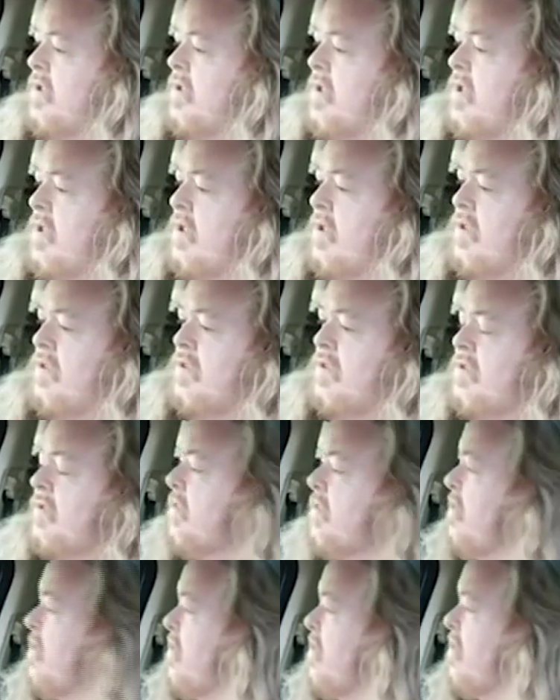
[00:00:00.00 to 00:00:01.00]
and
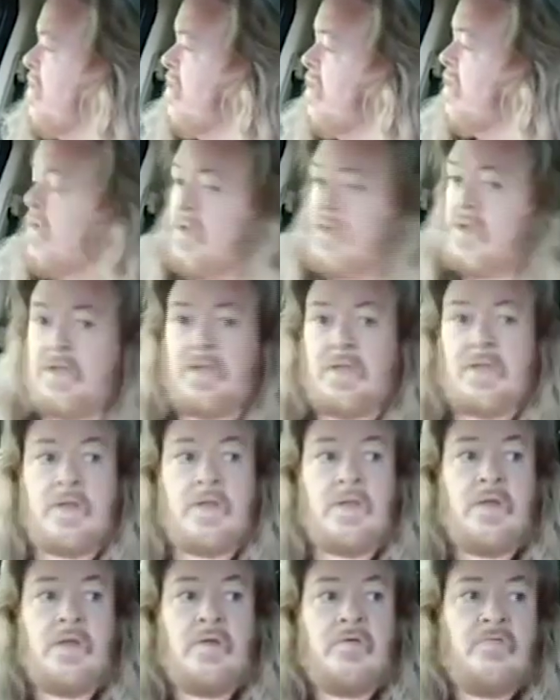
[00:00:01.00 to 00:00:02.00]

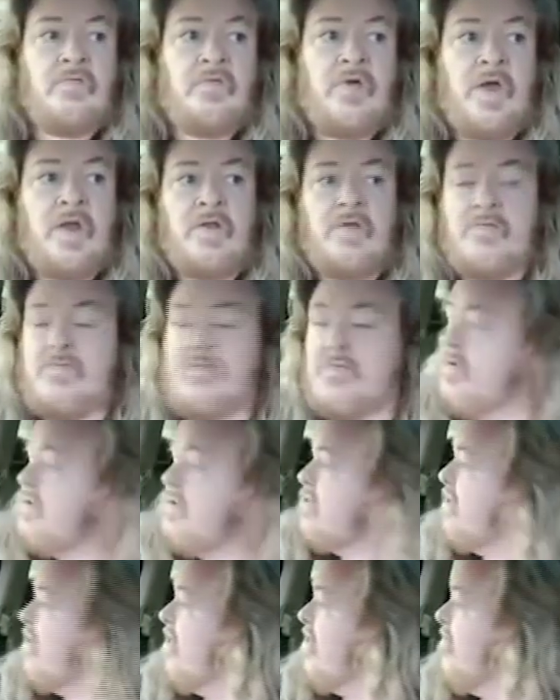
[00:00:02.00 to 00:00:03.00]
find our
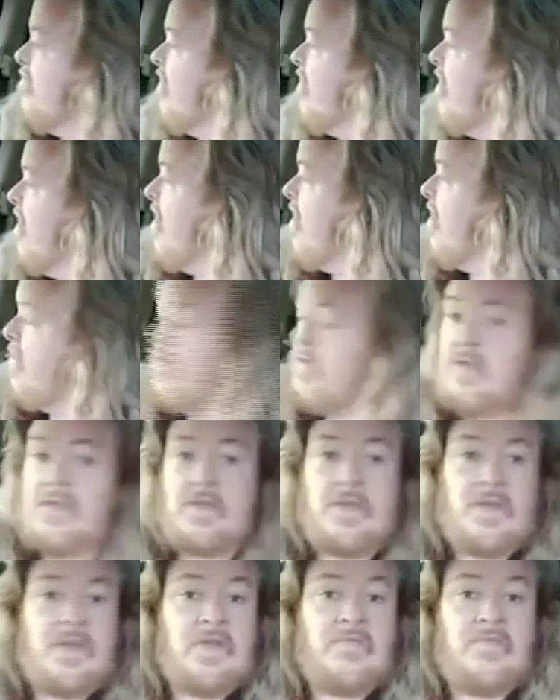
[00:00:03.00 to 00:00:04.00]
first love again.
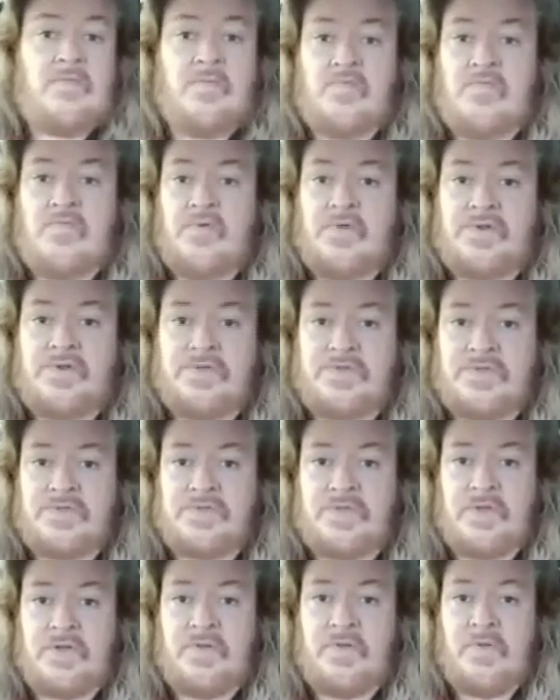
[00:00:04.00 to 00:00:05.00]
Even
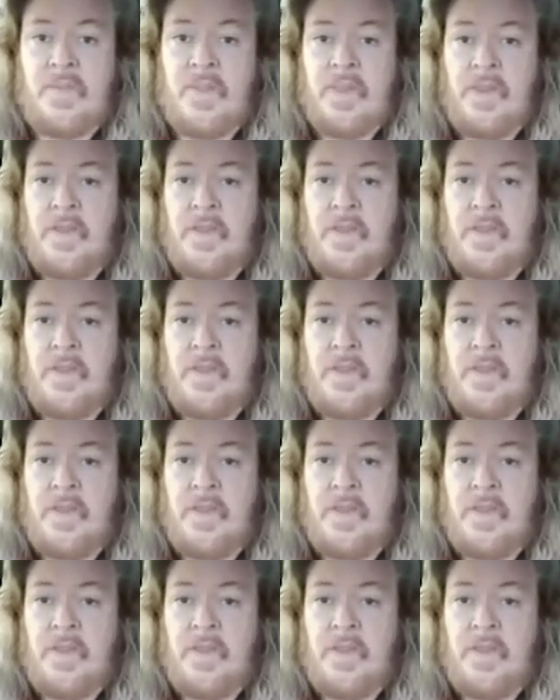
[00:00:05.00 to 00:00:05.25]
preachers, you know.